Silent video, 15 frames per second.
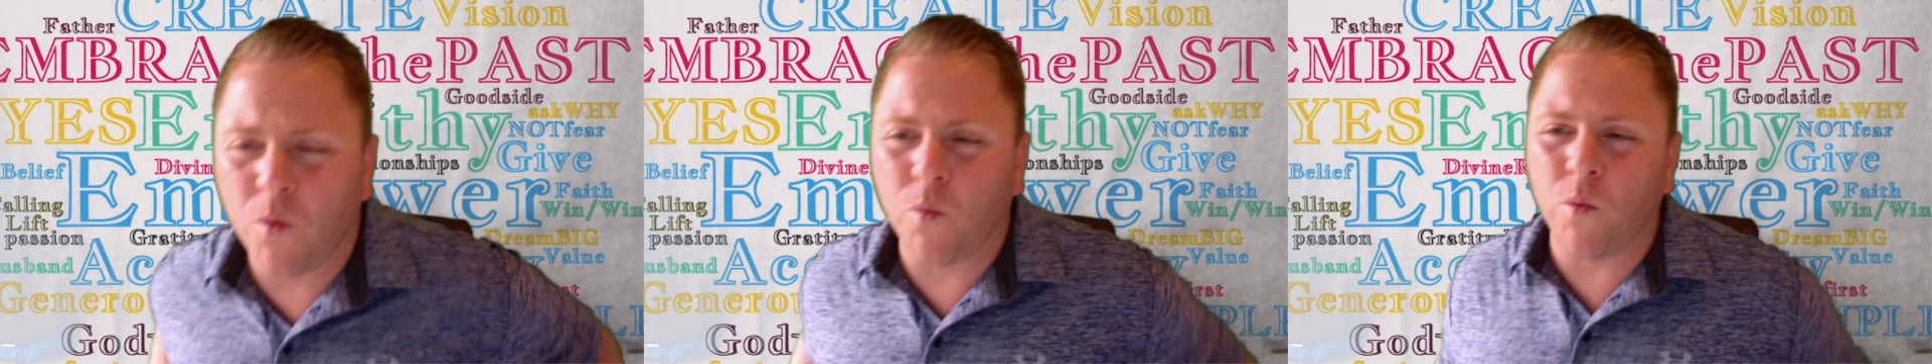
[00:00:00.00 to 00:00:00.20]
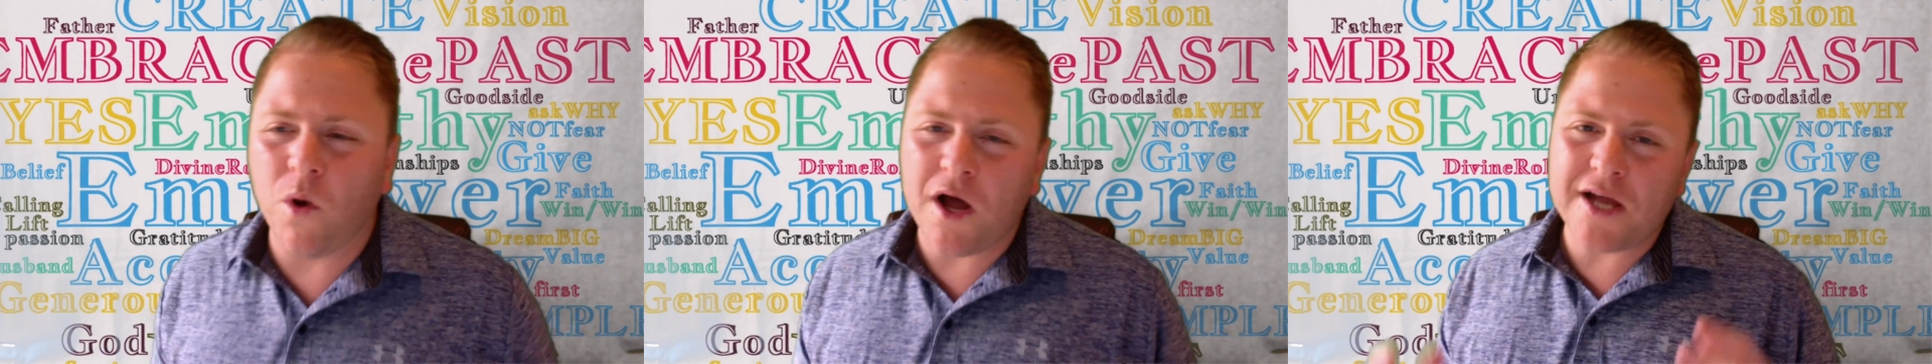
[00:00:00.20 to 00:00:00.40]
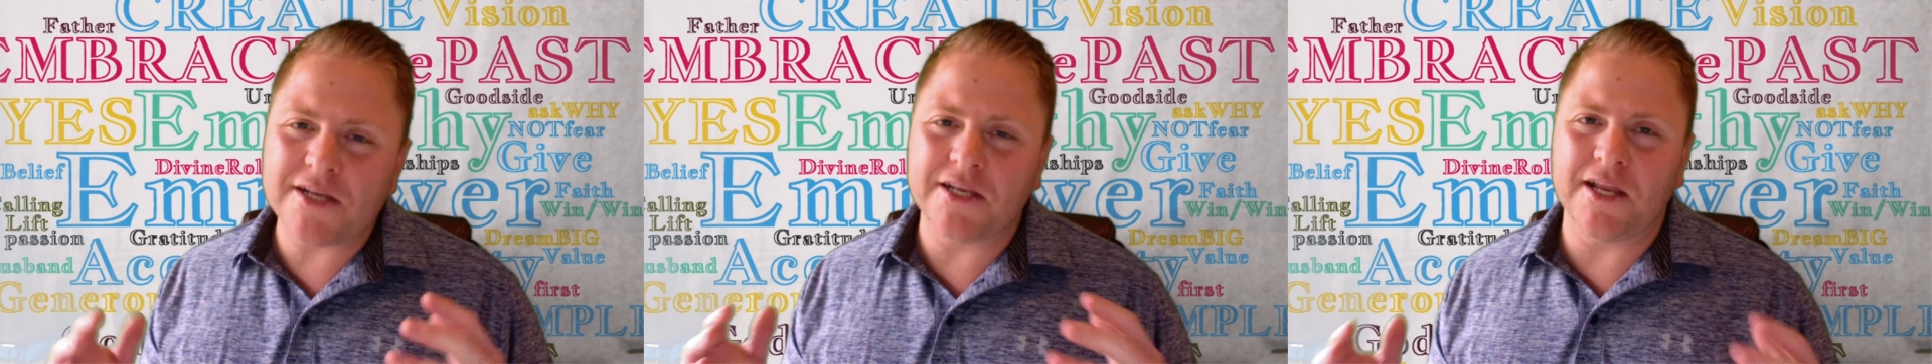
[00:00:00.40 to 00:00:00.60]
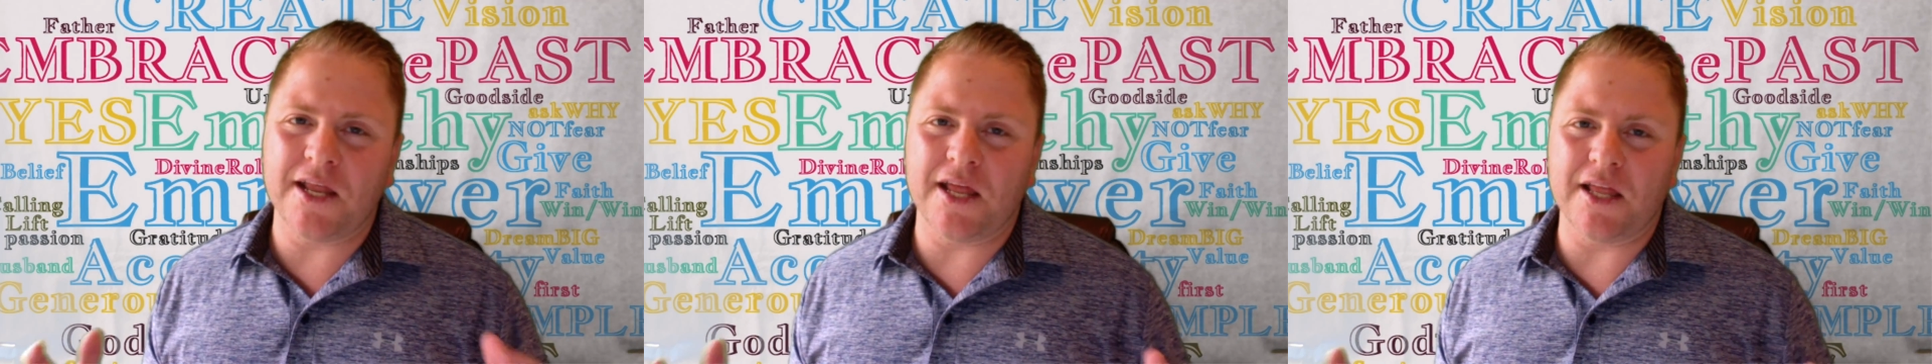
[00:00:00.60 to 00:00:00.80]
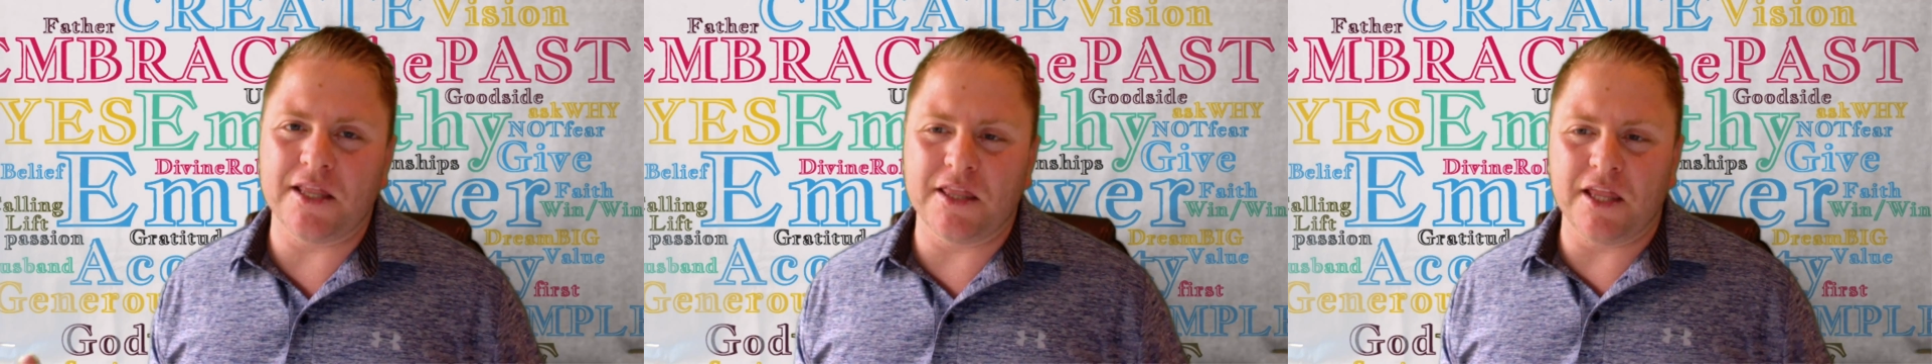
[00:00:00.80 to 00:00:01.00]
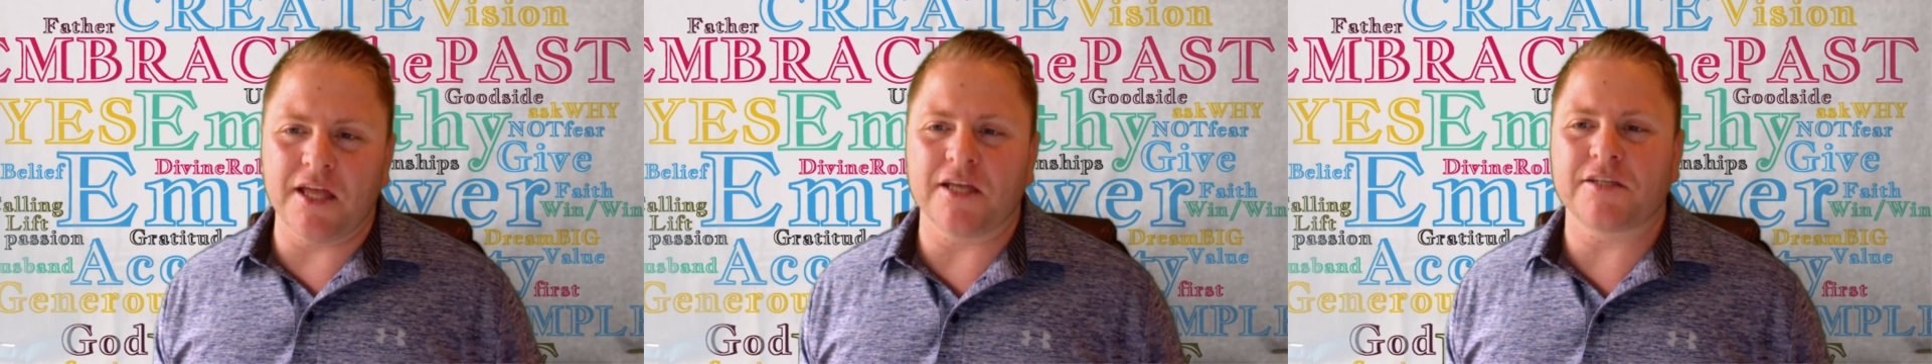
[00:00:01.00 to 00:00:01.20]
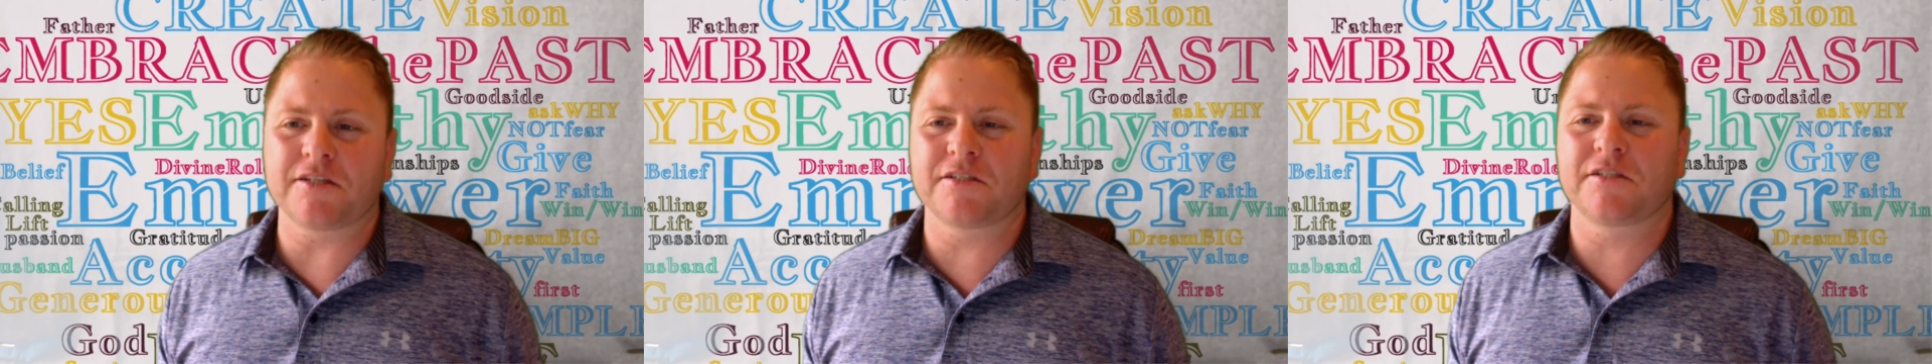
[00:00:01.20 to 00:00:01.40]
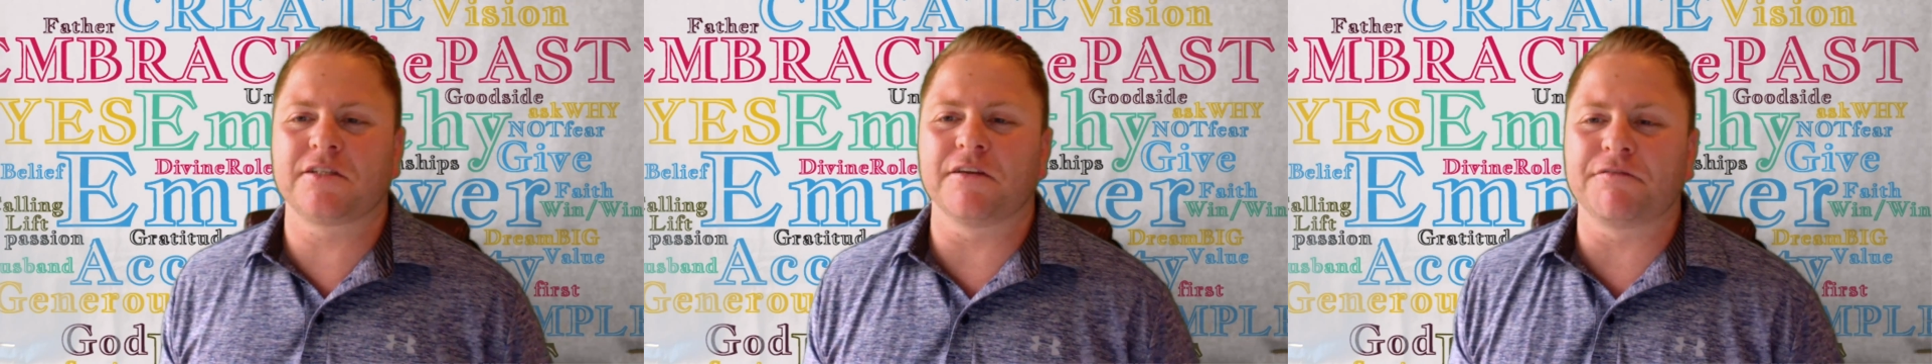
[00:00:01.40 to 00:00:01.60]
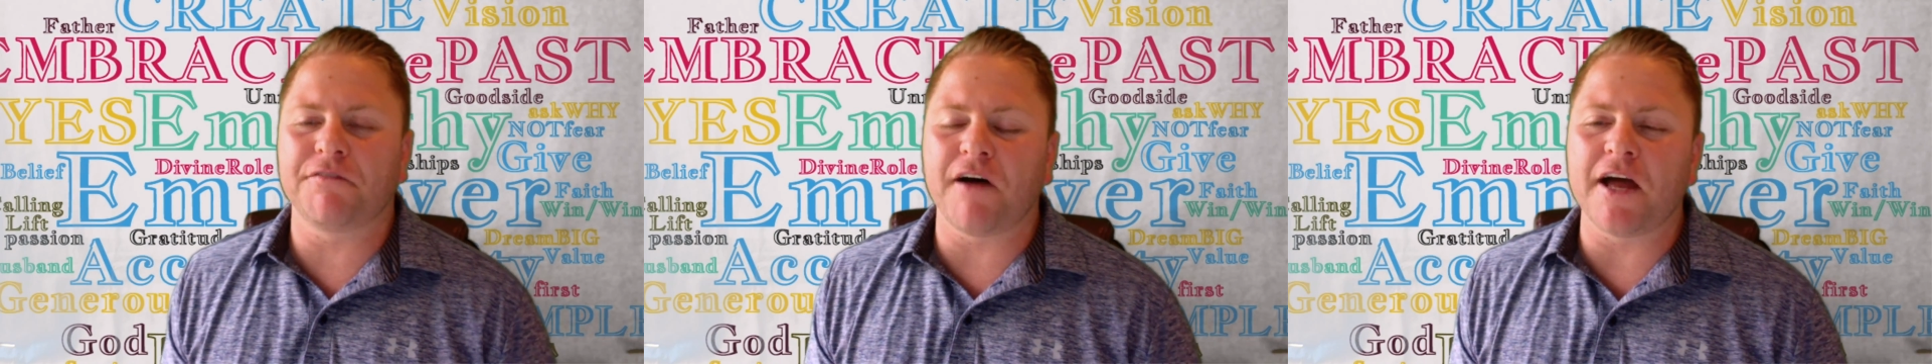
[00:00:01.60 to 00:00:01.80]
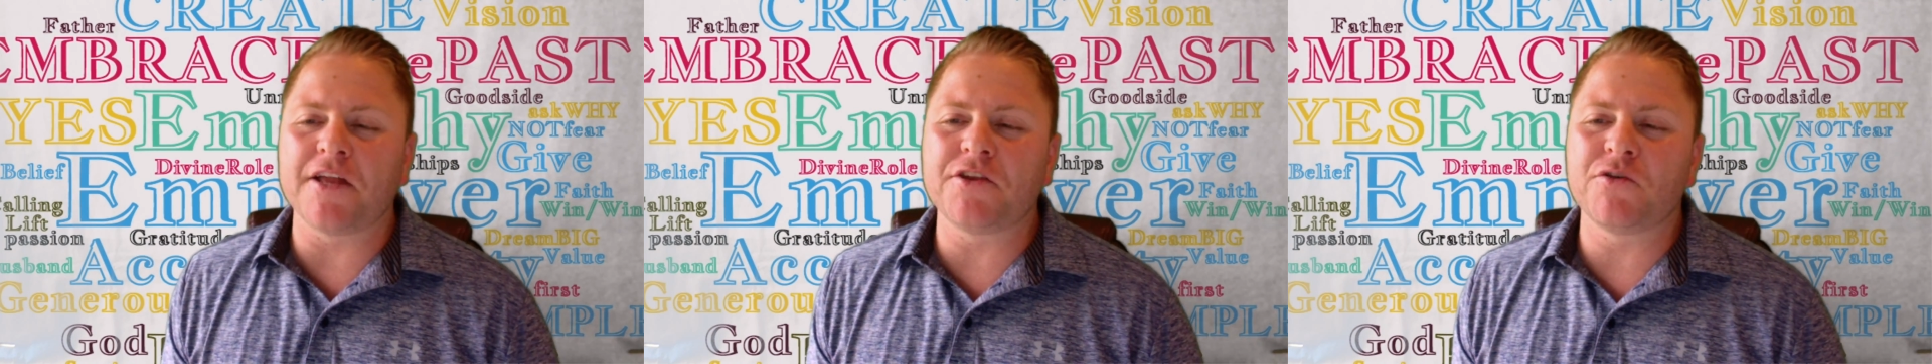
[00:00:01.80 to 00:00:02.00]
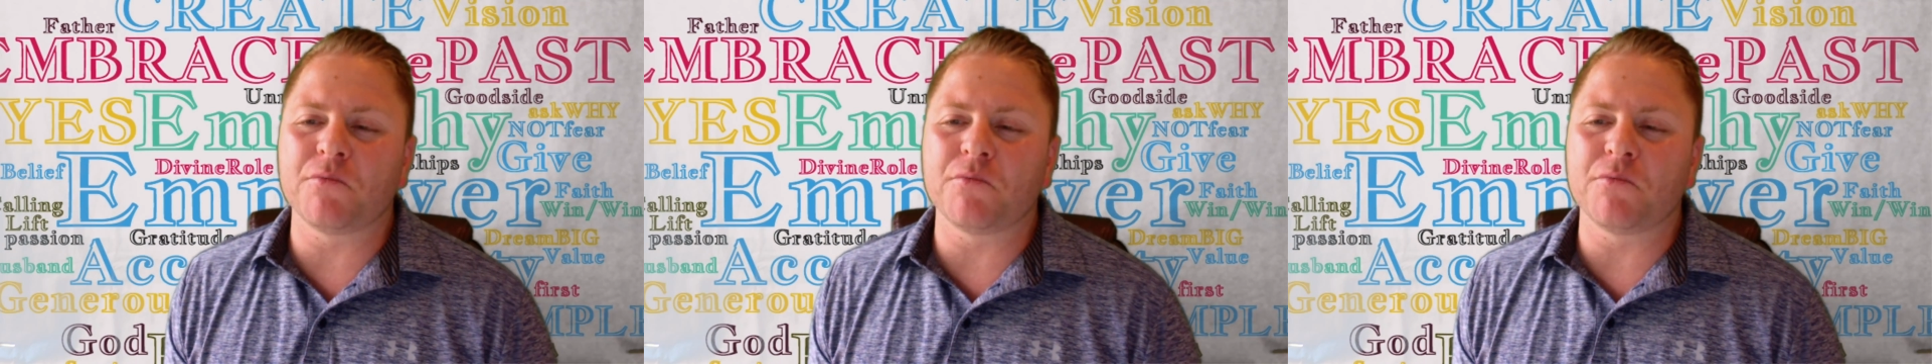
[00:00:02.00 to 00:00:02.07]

what this Define